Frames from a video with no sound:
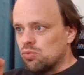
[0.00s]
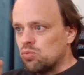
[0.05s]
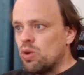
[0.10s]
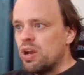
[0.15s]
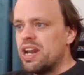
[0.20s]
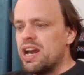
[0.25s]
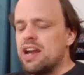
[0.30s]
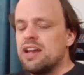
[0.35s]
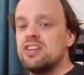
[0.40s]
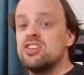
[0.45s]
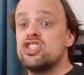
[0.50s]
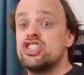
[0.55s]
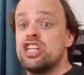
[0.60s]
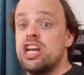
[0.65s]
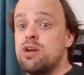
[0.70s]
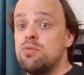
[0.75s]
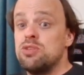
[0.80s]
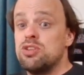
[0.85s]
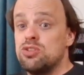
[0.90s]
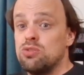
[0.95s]
when I
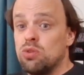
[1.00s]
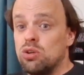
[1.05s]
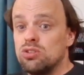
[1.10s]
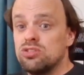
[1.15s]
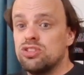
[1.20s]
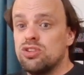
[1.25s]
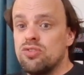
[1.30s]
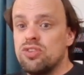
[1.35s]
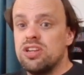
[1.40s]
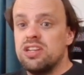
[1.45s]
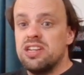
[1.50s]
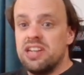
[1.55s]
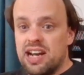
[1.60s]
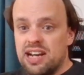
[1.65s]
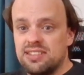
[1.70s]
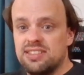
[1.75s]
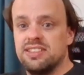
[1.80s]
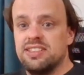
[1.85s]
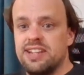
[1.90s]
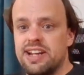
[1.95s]
share with you also the
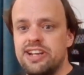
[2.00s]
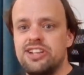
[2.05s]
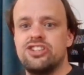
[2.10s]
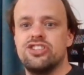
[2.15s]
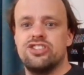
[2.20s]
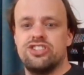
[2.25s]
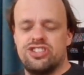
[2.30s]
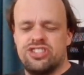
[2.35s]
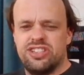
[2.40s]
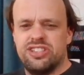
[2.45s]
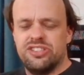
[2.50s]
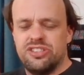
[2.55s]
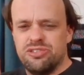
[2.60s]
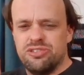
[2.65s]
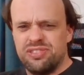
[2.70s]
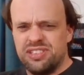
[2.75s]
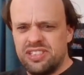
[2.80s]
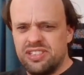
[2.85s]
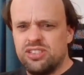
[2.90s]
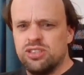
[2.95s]
United Nations sheet,
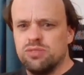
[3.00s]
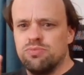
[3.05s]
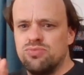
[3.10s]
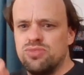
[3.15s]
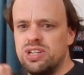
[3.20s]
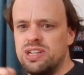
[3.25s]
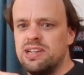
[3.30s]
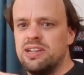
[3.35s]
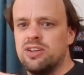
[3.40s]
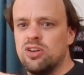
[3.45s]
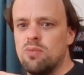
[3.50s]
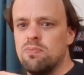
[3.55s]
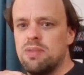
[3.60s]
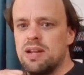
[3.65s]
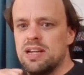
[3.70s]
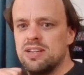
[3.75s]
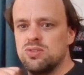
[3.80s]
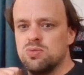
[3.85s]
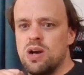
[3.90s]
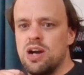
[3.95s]
you'll see some really
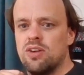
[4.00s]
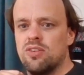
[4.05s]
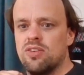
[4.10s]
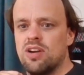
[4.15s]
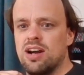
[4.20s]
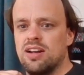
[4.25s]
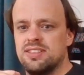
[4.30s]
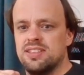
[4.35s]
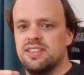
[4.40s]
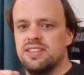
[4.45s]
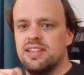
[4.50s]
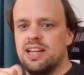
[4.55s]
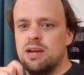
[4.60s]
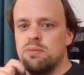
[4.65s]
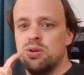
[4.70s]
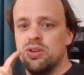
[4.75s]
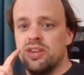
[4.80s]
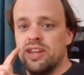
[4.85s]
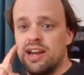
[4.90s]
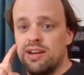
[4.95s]
complex wildcards in there,
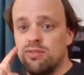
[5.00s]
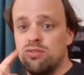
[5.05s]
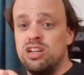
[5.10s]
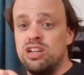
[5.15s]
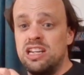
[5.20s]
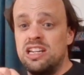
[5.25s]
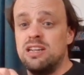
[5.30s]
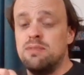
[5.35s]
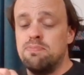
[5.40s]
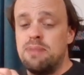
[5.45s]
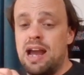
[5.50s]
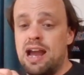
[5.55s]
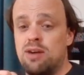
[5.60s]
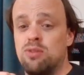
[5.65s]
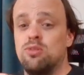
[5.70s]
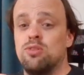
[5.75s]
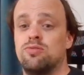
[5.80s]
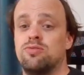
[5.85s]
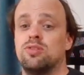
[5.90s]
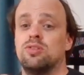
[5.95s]
but they're really
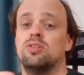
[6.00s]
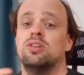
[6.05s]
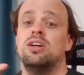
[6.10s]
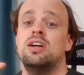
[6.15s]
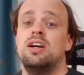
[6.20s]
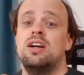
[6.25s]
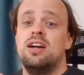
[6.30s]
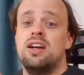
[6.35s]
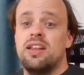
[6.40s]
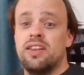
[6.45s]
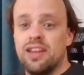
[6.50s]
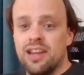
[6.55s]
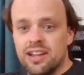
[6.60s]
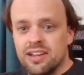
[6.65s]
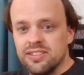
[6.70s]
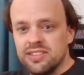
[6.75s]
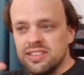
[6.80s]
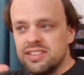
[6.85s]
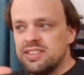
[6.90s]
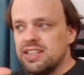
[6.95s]
powerful. They
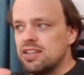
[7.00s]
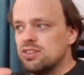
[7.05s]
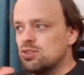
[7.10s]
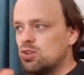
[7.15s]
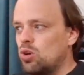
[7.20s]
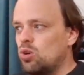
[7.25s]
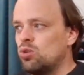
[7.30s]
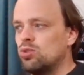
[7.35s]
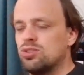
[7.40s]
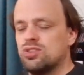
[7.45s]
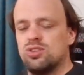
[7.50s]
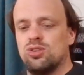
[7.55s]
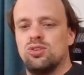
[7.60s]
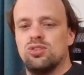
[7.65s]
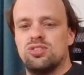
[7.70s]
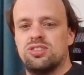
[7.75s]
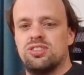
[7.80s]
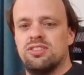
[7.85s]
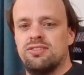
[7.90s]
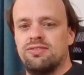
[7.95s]
can detect all
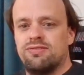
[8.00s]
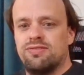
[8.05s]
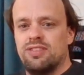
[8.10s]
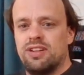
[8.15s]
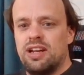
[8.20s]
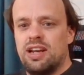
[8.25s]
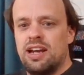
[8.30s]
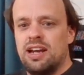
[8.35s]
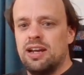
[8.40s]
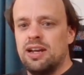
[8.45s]
sorts of